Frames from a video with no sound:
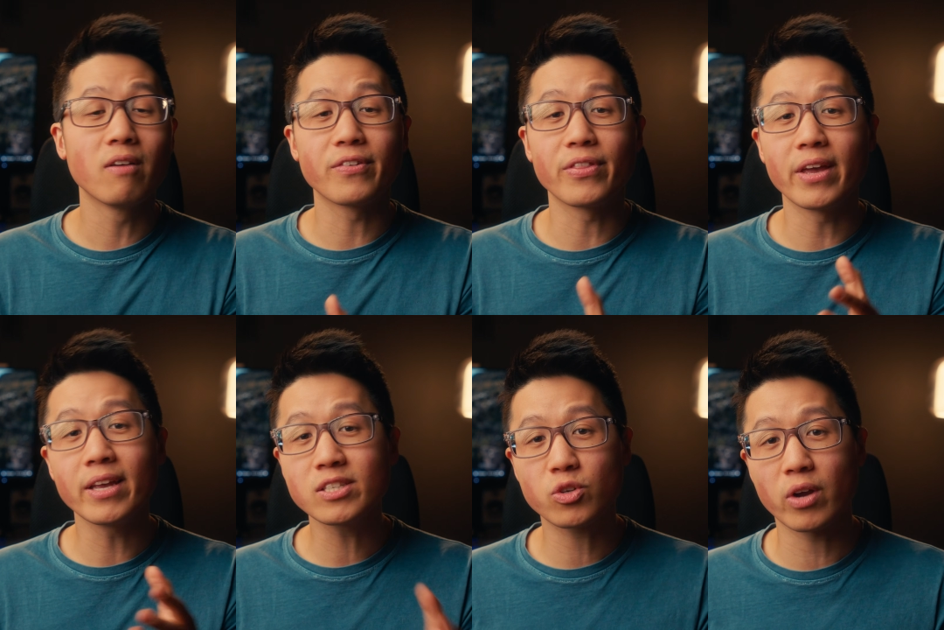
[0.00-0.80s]
for the
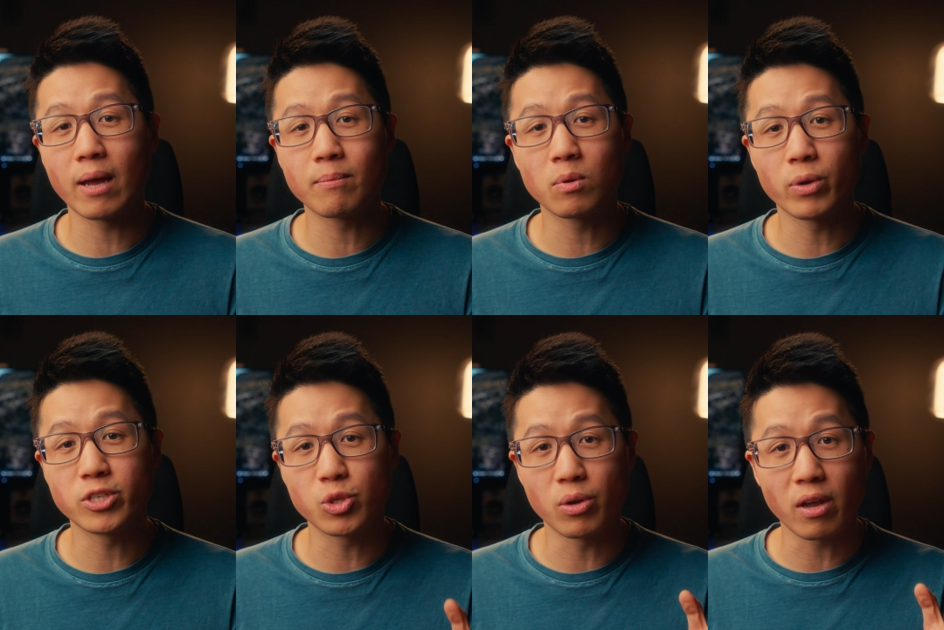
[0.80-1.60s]
histogram
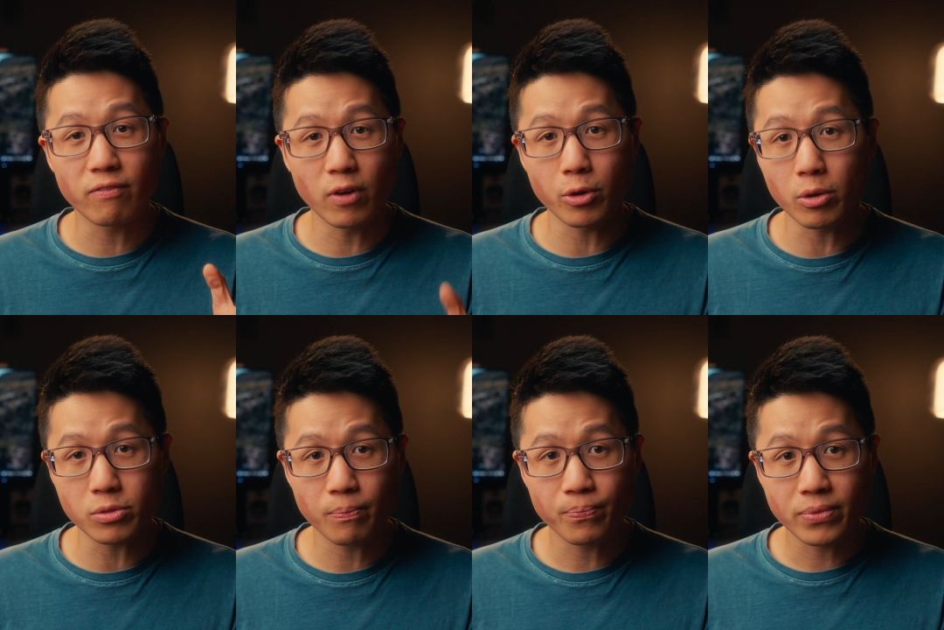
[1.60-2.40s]
when shooting
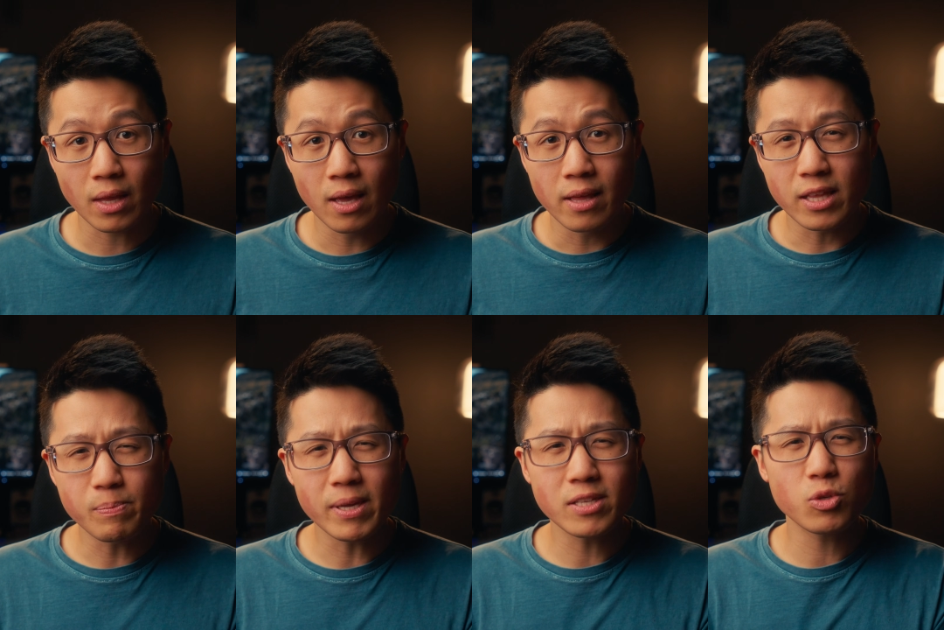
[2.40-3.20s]
photos.
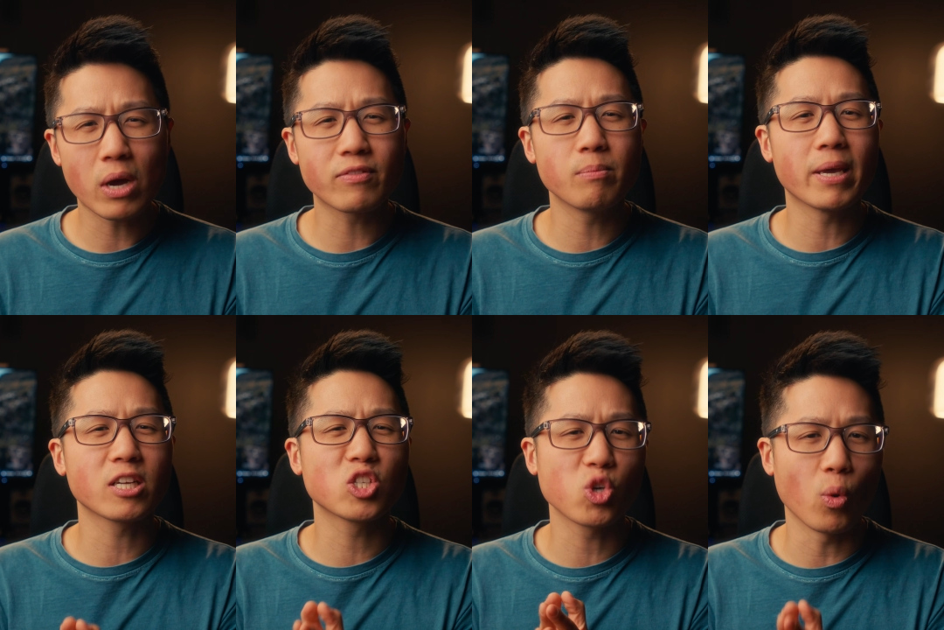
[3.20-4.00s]
This means you have to make
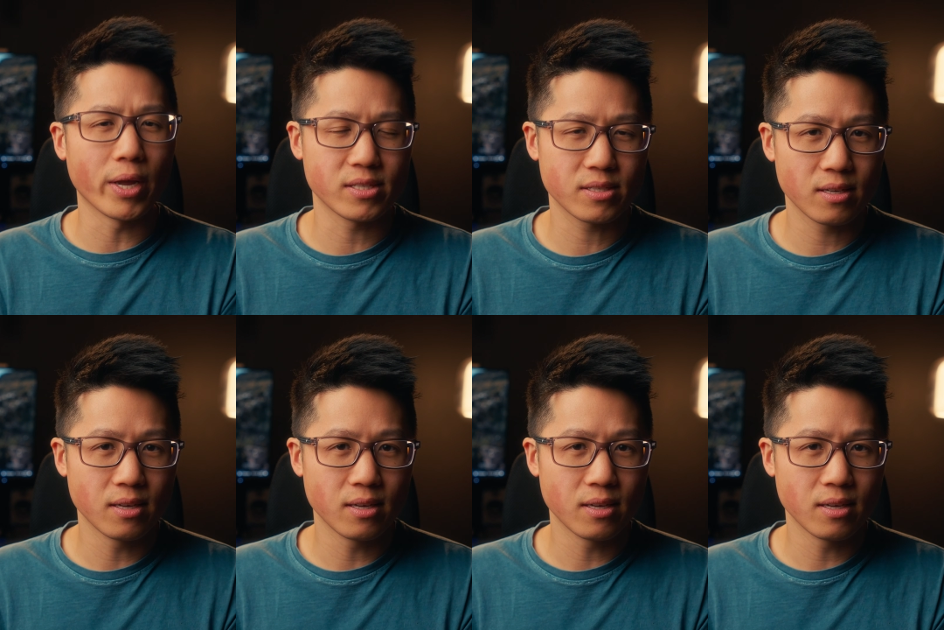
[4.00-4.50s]
a choice.